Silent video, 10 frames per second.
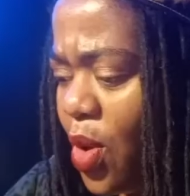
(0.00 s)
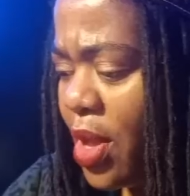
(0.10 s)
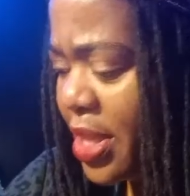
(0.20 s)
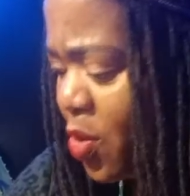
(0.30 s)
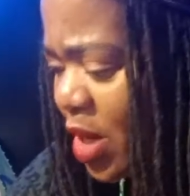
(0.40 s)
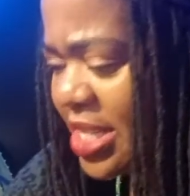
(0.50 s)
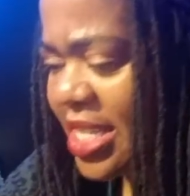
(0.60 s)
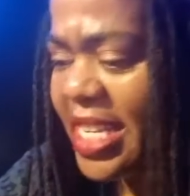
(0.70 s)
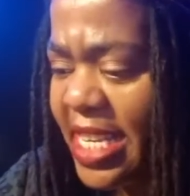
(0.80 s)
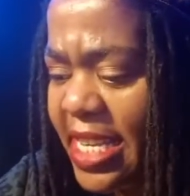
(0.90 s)
the
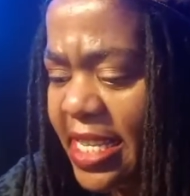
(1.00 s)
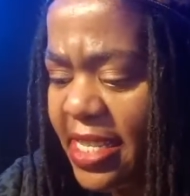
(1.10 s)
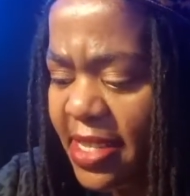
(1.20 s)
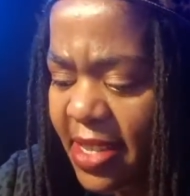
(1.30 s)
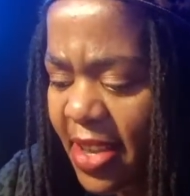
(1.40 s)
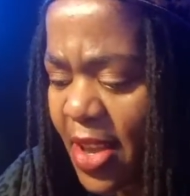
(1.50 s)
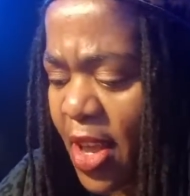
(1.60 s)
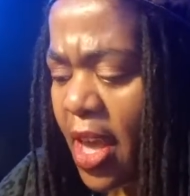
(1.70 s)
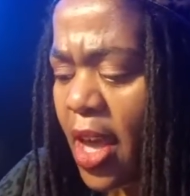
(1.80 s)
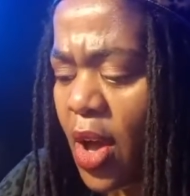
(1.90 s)
question is,
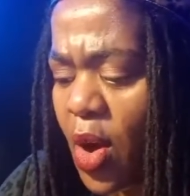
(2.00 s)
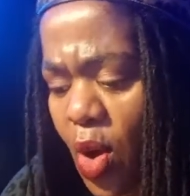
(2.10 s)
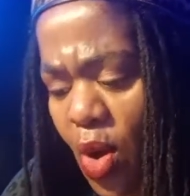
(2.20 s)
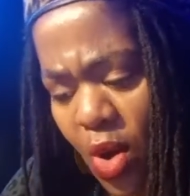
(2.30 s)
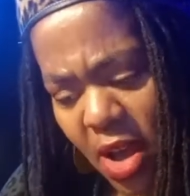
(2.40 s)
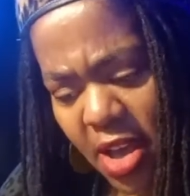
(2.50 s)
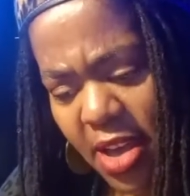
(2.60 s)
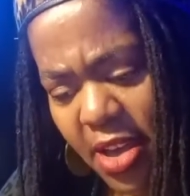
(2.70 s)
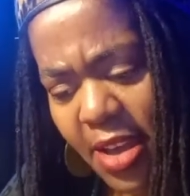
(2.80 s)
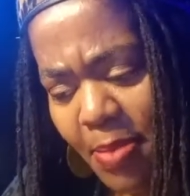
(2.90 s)

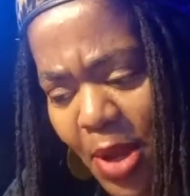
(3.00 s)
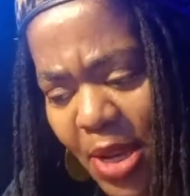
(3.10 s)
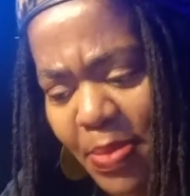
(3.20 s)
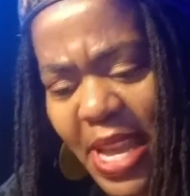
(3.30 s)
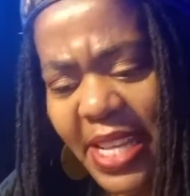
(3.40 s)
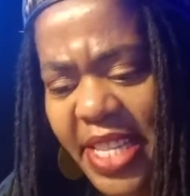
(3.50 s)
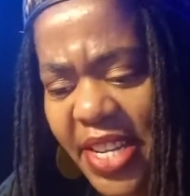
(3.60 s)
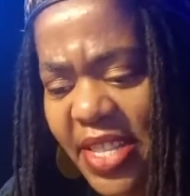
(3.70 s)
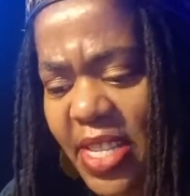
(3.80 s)
I'm going to be answering this